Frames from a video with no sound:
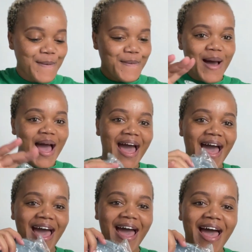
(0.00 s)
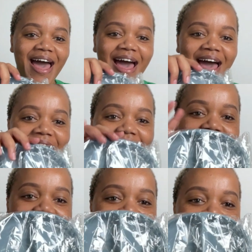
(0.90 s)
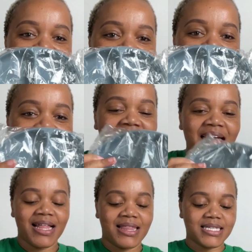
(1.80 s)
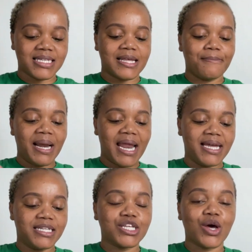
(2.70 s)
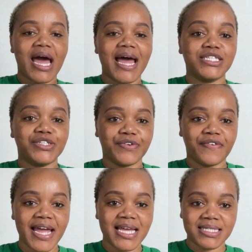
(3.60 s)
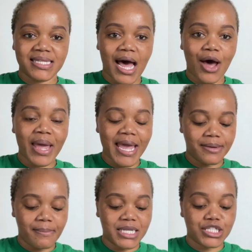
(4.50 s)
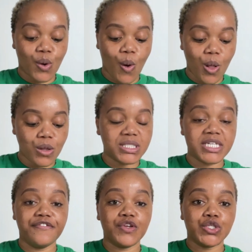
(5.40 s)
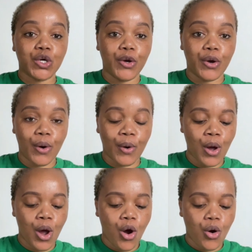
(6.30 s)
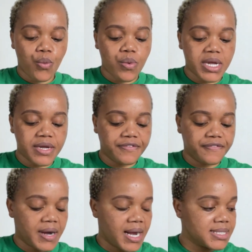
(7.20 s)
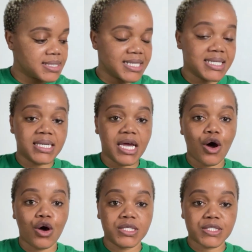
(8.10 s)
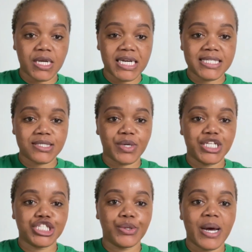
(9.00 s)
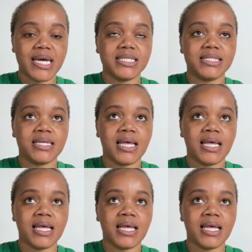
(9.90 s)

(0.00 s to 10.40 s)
Wow! This is a plate. So, guys, Ruva is now 8 months old. If you don't know, we've started her on solids when she was